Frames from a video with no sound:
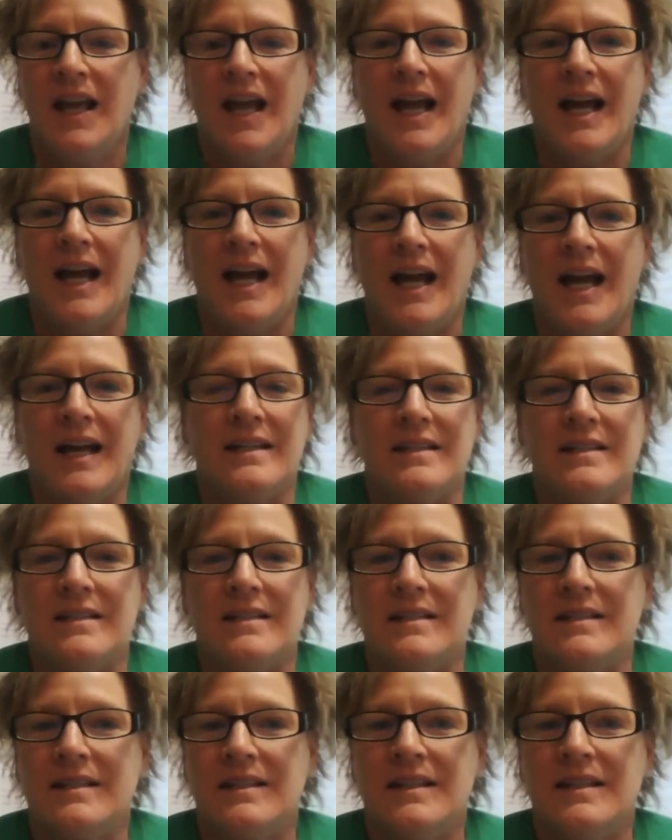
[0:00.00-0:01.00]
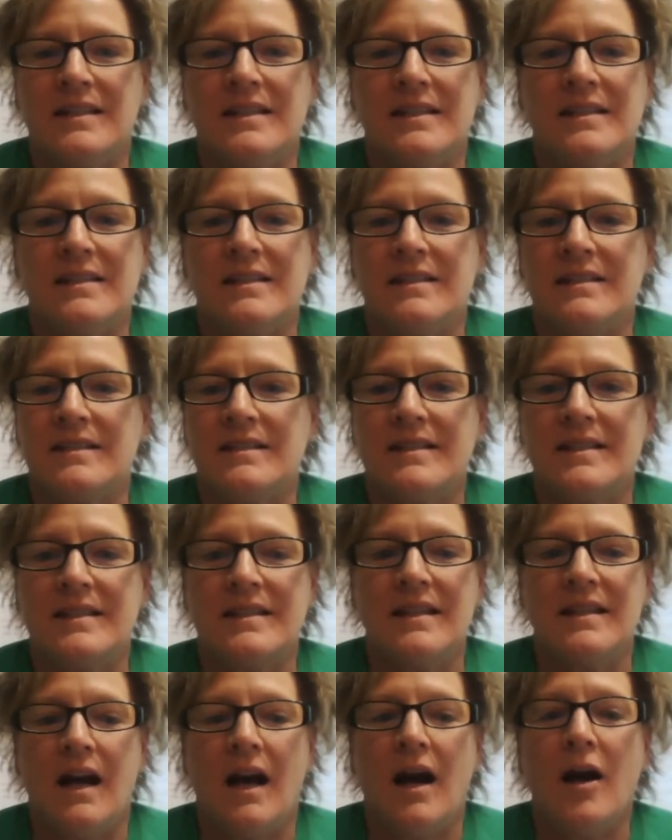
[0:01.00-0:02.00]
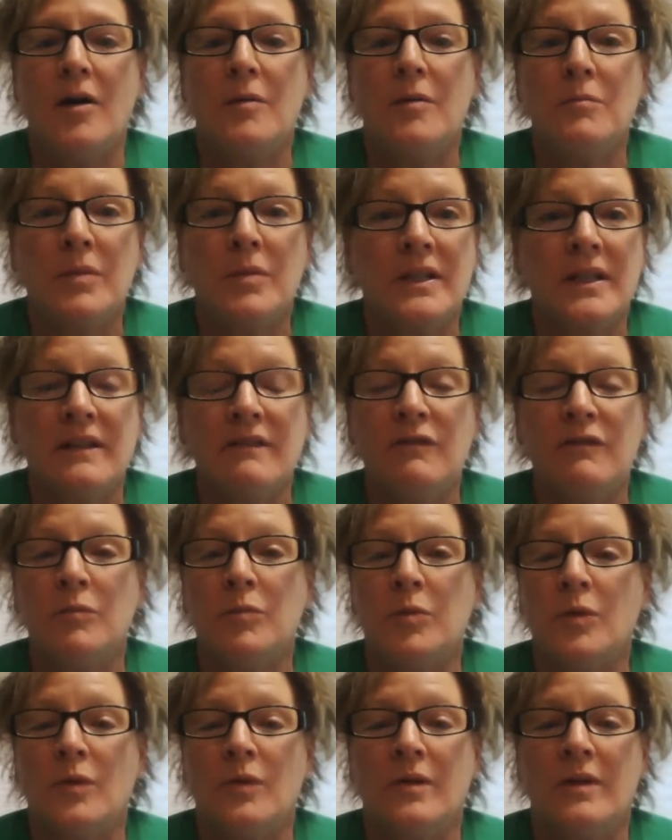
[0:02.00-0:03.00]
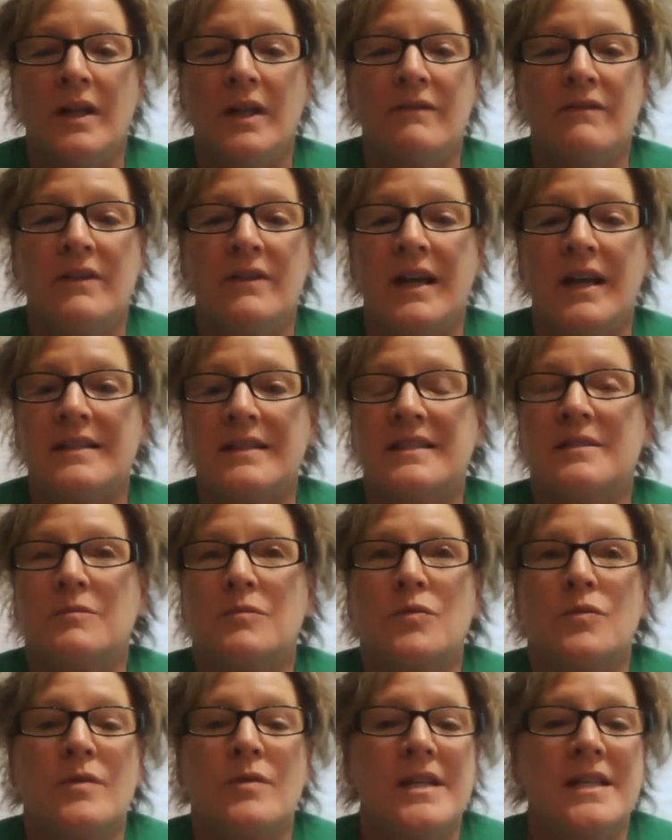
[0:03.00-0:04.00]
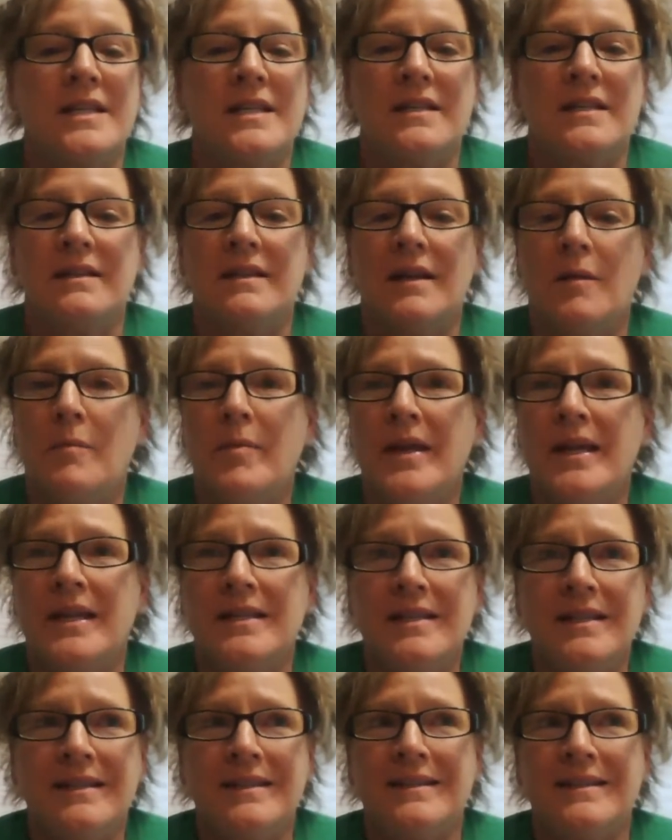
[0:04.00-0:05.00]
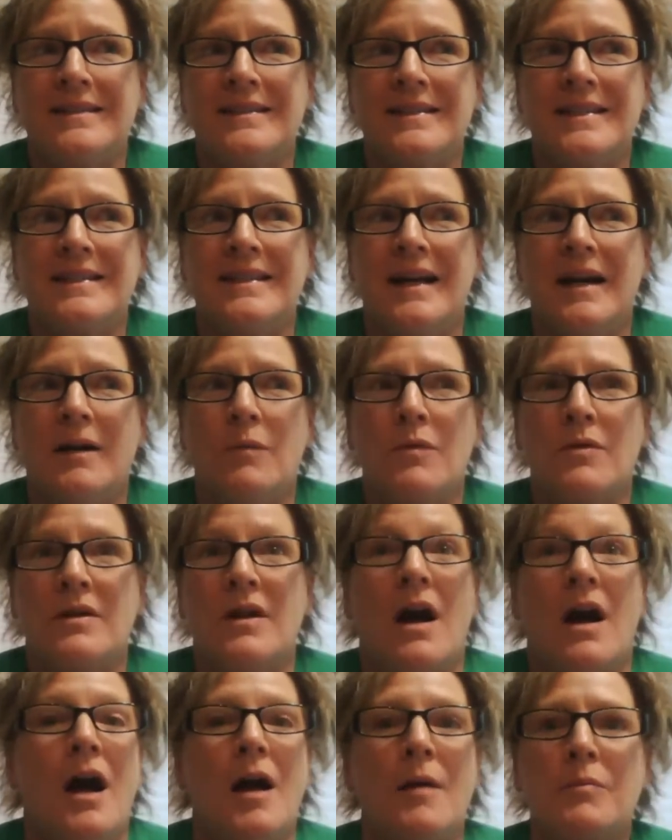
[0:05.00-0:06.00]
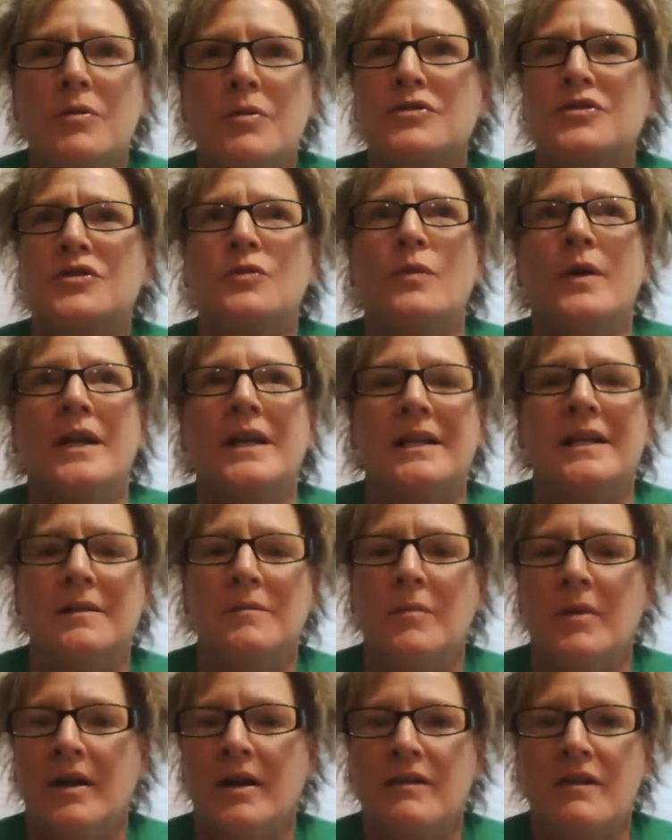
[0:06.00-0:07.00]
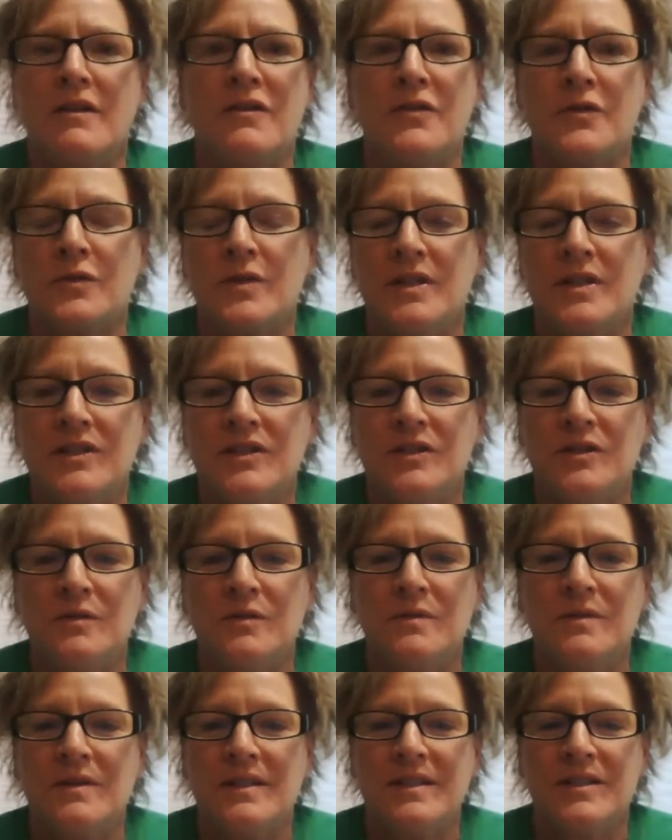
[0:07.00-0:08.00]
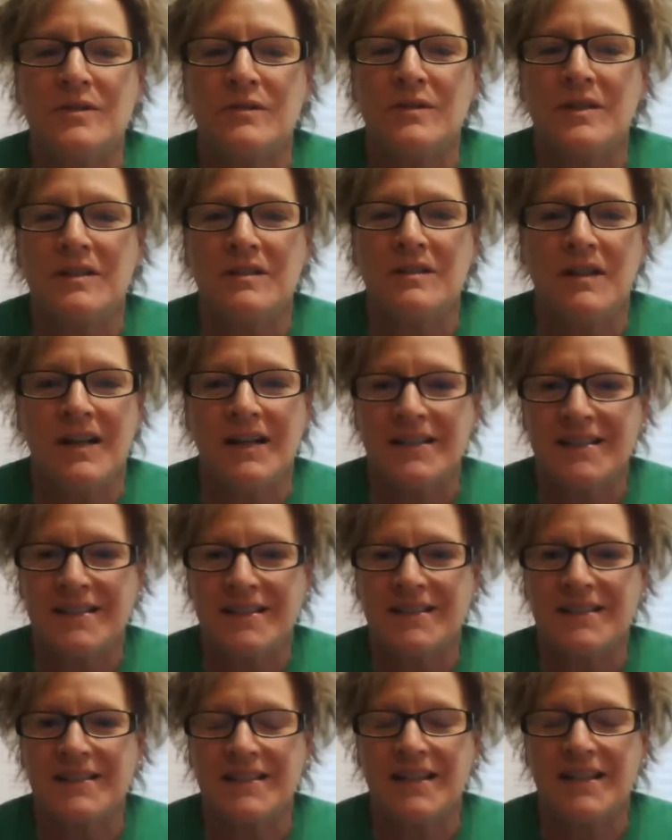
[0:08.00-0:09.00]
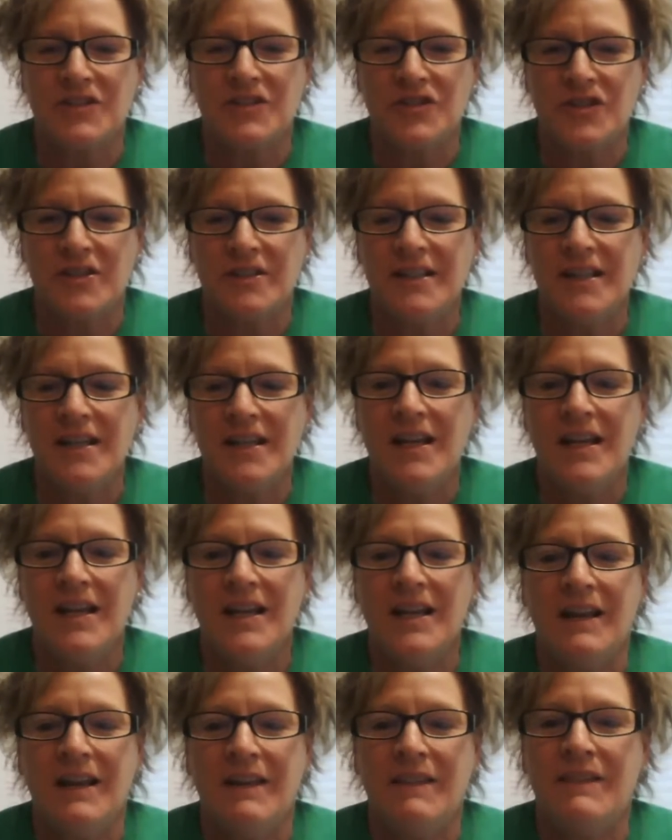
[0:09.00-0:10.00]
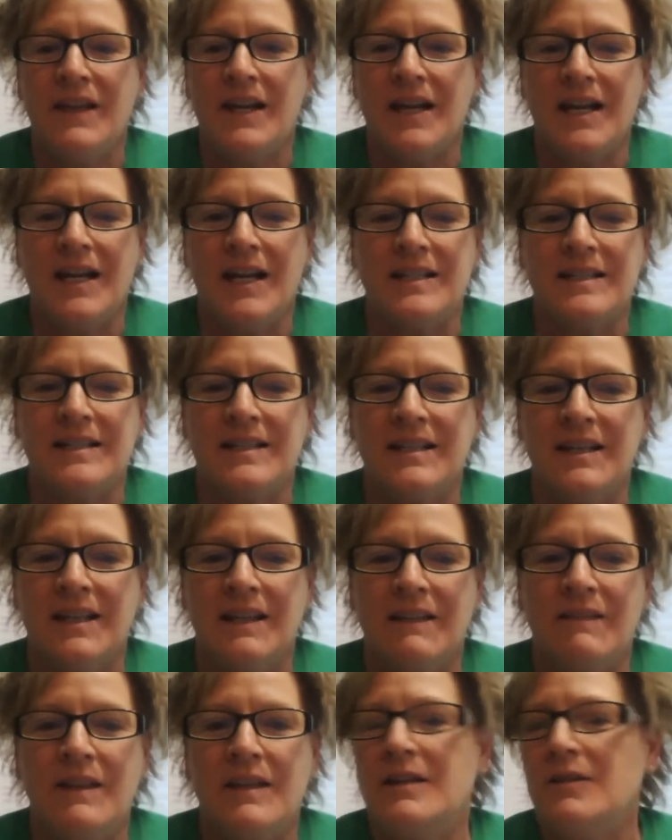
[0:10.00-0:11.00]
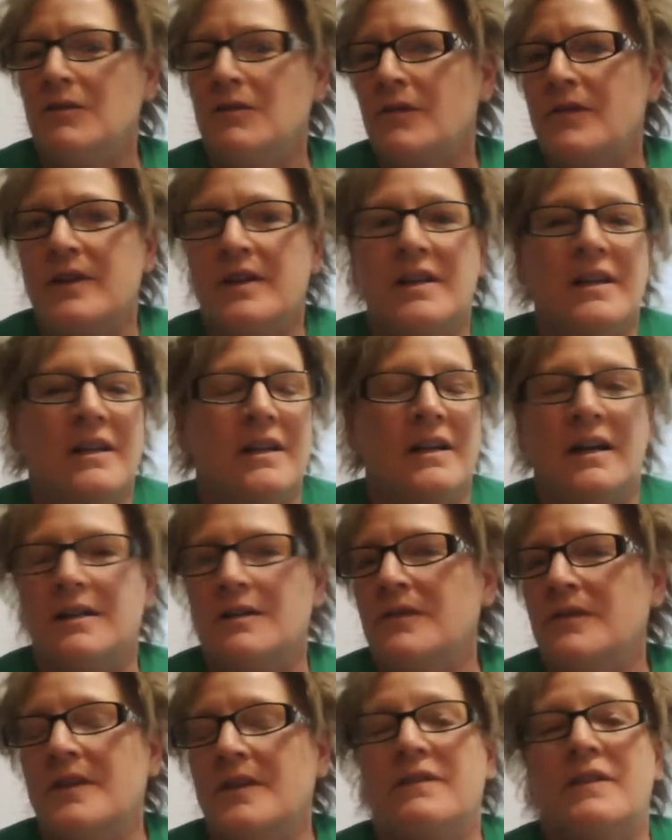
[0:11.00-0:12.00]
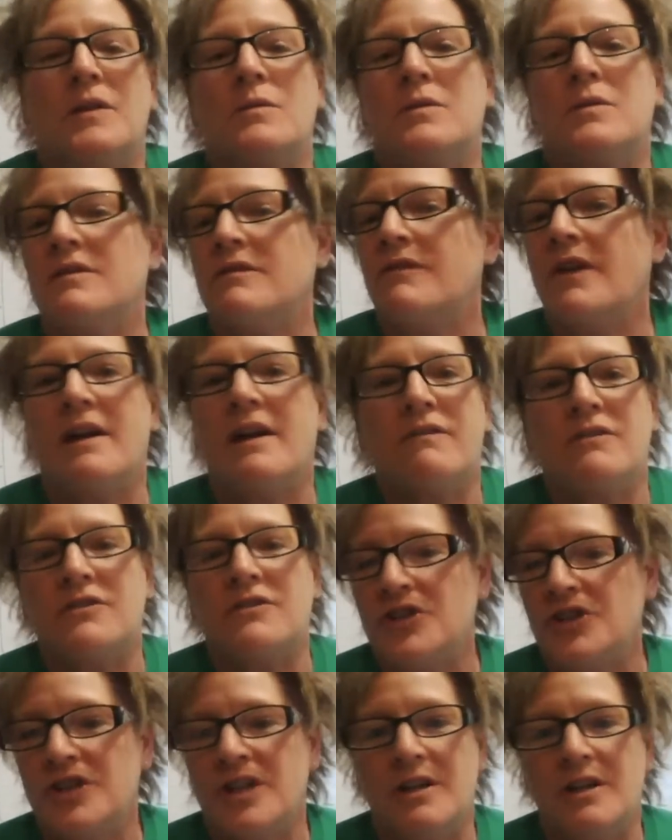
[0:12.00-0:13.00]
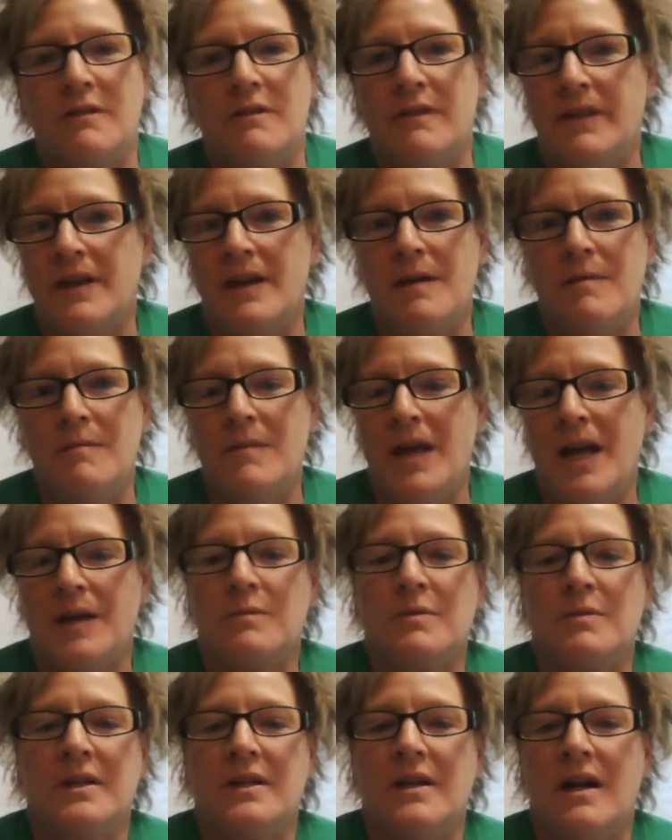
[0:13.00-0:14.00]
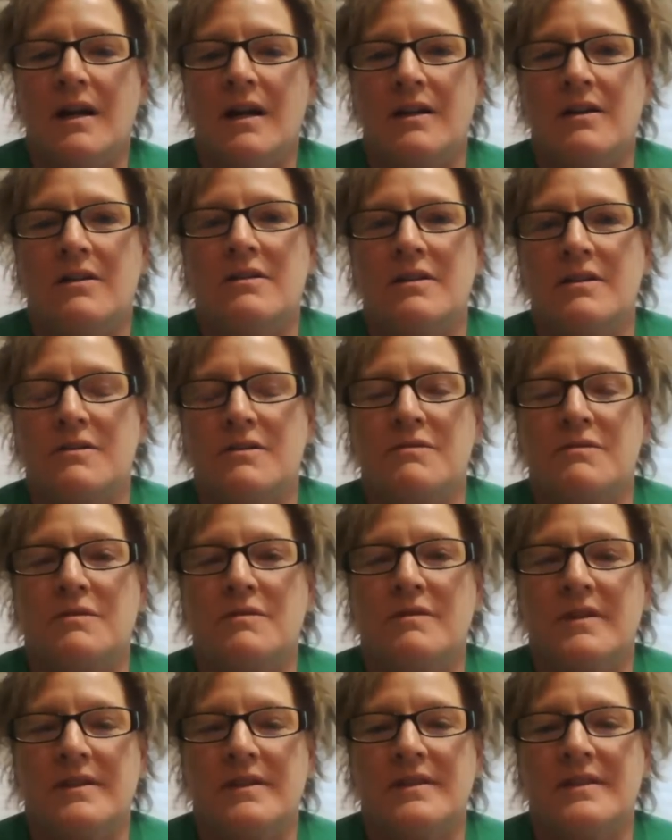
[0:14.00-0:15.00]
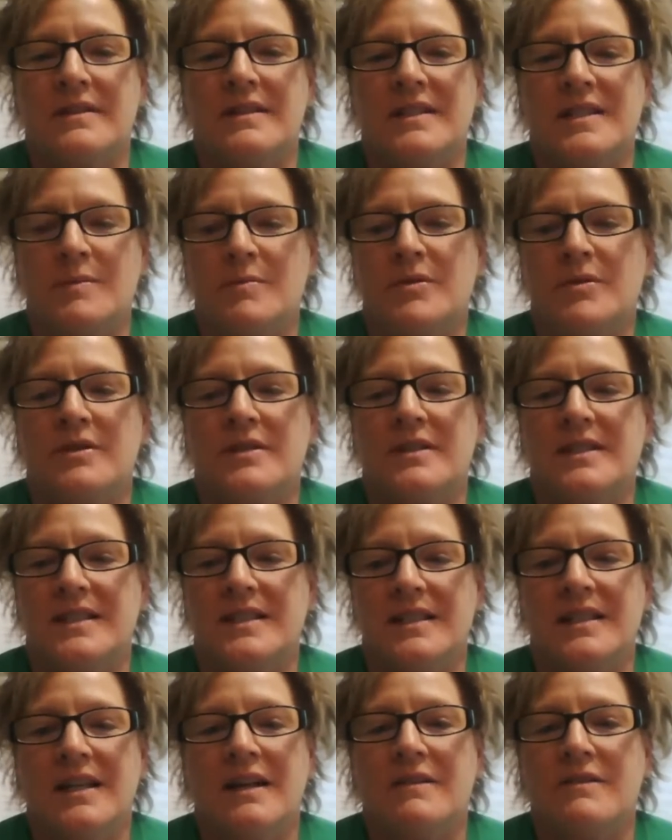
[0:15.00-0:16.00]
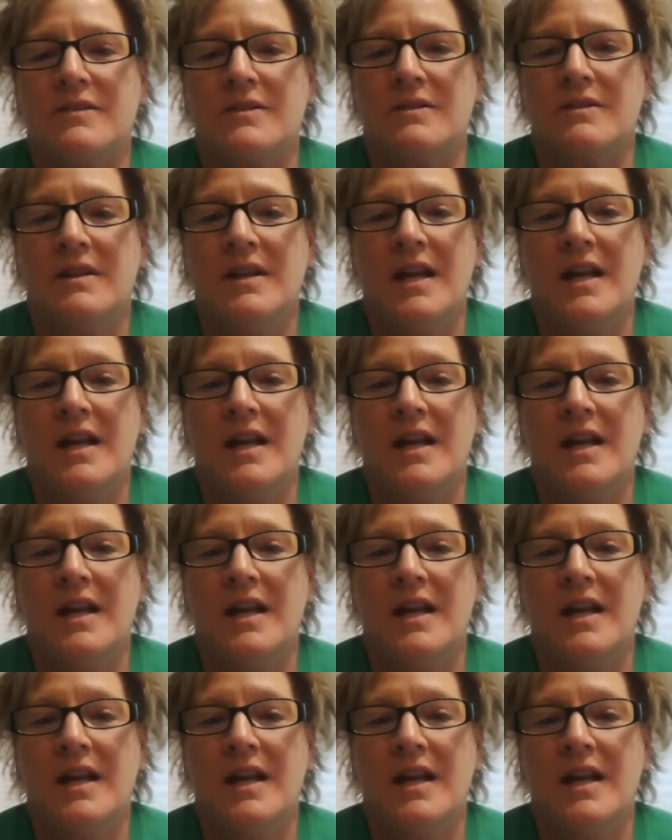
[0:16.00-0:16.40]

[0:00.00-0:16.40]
And it is unbelievable. I've had some written opinions that were not persuaded by the 30 students during class discussion that I don't think they would have ever shared them had we not gone through this experience together.